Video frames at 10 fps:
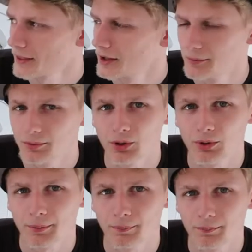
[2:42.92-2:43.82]
Don't
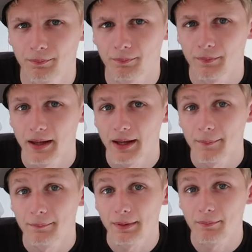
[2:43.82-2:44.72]
want to
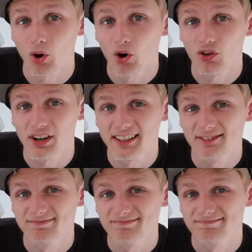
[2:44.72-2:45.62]
be
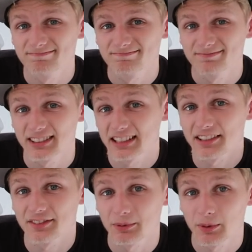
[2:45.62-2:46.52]
boring. It's the
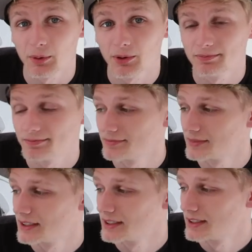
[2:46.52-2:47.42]
last thing we want.
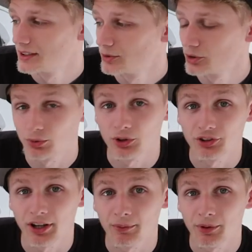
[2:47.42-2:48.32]
We just want to
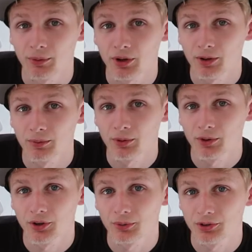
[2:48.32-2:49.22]
share him with the world, but we
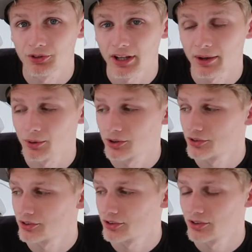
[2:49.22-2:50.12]
only want to share
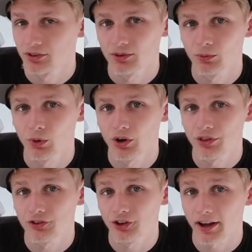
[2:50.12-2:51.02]
what's
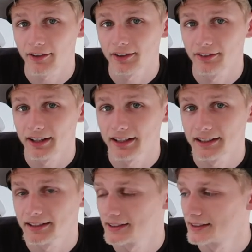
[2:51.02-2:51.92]
worth sharing, really.